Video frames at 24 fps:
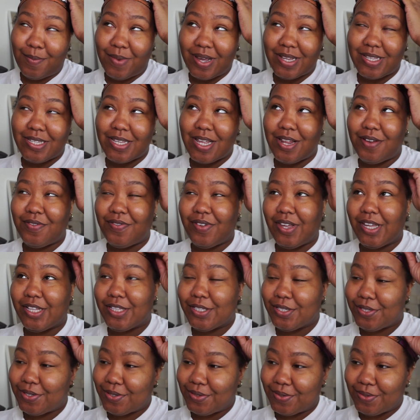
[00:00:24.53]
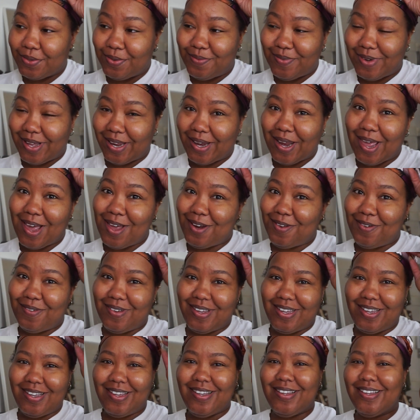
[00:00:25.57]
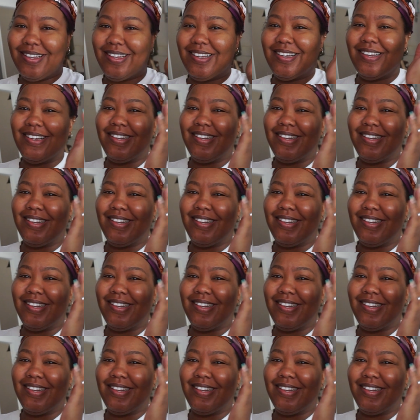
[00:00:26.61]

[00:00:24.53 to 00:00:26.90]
myself into? But anyway,